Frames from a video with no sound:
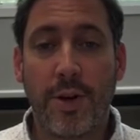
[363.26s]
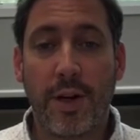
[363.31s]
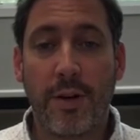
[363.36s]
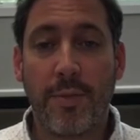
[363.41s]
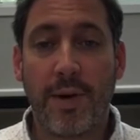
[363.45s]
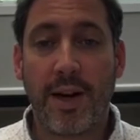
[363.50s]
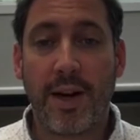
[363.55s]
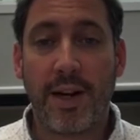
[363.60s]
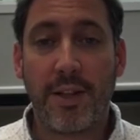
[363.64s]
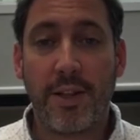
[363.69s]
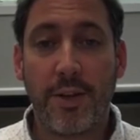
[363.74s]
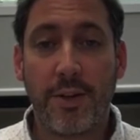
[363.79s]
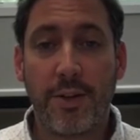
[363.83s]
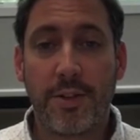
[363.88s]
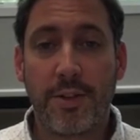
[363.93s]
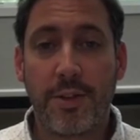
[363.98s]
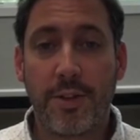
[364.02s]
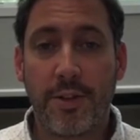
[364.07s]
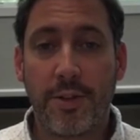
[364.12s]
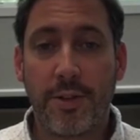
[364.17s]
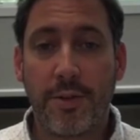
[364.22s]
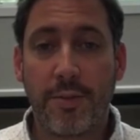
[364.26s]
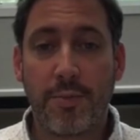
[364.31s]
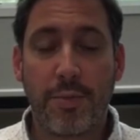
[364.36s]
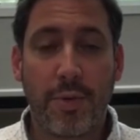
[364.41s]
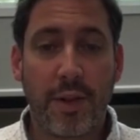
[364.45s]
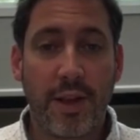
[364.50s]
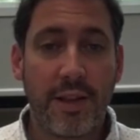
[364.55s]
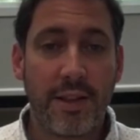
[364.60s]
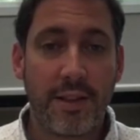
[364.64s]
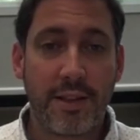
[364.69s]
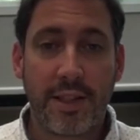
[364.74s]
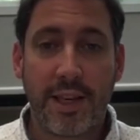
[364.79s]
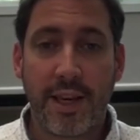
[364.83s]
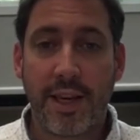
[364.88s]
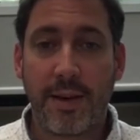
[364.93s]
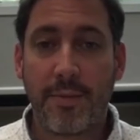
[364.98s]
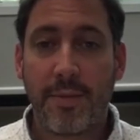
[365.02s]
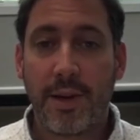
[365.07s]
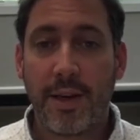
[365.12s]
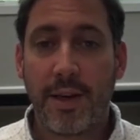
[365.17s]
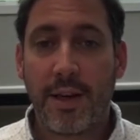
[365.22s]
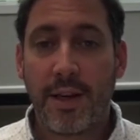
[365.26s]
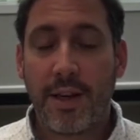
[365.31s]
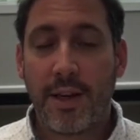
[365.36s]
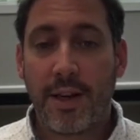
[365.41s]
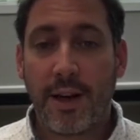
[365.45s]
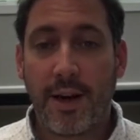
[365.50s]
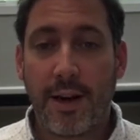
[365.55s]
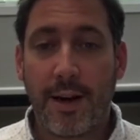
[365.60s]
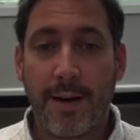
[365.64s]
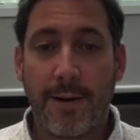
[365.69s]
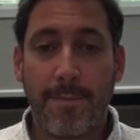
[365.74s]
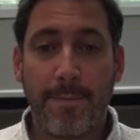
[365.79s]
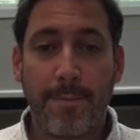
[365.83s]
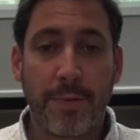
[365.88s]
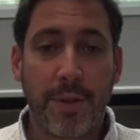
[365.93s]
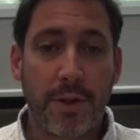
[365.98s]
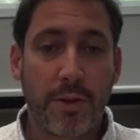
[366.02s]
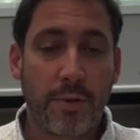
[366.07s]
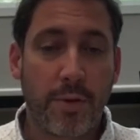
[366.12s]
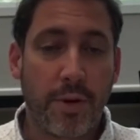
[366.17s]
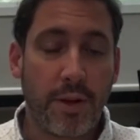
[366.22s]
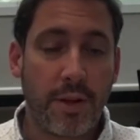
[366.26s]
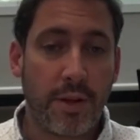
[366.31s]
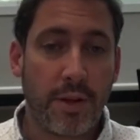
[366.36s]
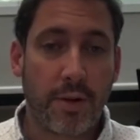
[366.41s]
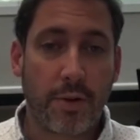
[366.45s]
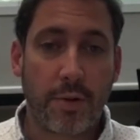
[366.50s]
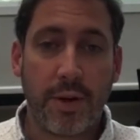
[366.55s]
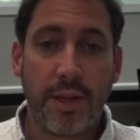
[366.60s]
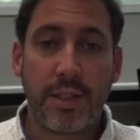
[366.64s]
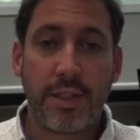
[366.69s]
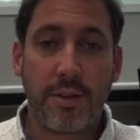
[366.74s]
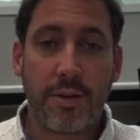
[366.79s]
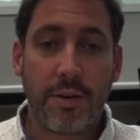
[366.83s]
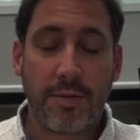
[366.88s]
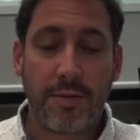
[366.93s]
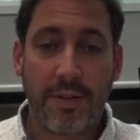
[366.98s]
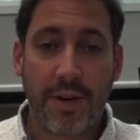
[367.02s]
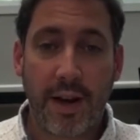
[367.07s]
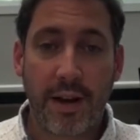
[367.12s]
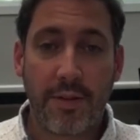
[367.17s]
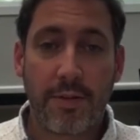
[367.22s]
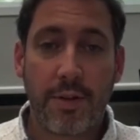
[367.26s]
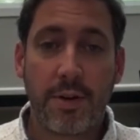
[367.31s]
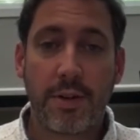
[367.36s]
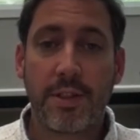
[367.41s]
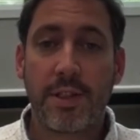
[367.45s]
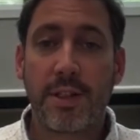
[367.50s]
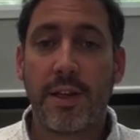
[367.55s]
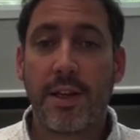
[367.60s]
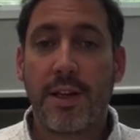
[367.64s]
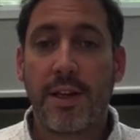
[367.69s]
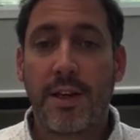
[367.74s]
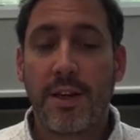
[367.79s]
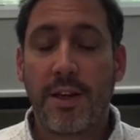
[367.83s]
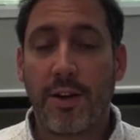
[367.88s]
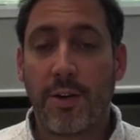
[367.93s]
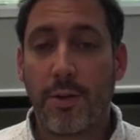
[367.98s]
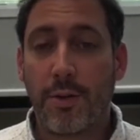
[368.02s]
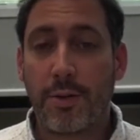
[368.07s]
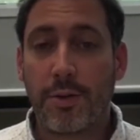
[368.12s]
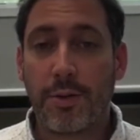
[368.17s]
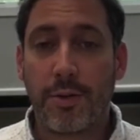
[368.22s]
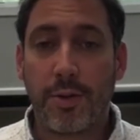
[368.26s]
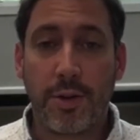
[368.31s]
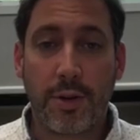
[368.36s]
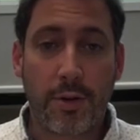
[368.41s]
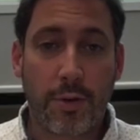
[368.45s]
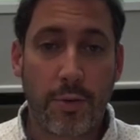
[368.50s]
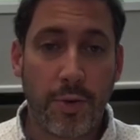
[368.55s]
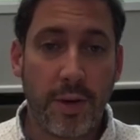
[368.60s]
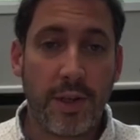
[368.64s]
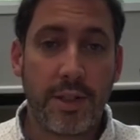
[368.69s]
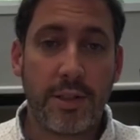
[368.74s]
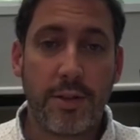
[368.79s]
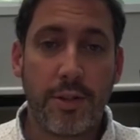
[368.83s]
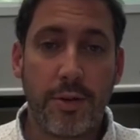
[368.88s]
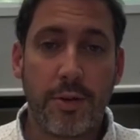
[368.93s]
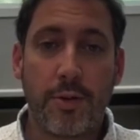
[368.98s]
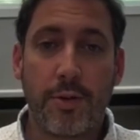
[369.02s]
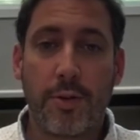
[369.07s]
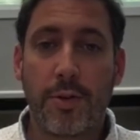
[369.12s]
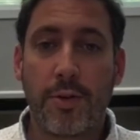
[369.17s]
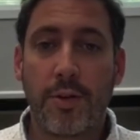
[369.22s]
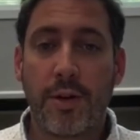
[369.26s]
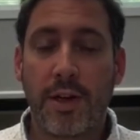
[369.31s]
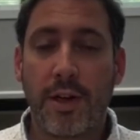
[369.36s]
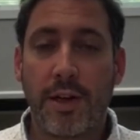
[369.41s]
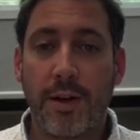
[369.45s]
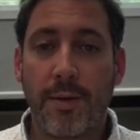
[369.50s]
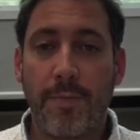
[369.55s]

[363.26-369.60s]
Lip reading: I invite you to play this game, try and increase your fibers, also increase your